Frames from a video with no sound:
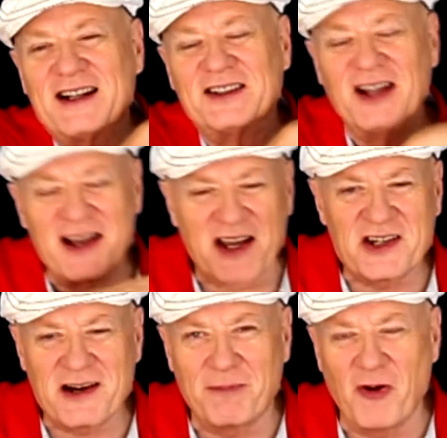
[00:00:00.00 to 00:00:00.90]
to look
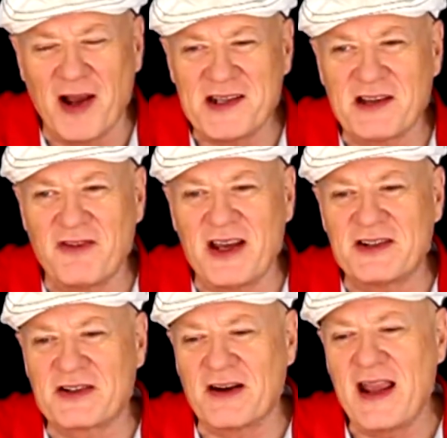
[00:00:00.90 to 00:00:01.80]
at your points of
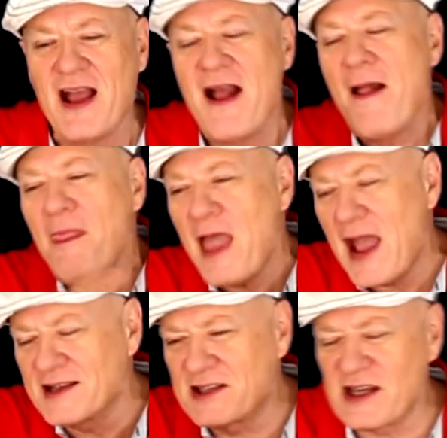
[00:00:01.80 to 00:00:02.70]
entry
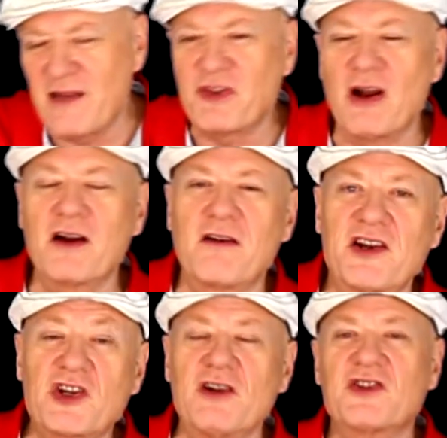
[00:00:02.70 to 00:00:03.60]
and see if they're a grease chute.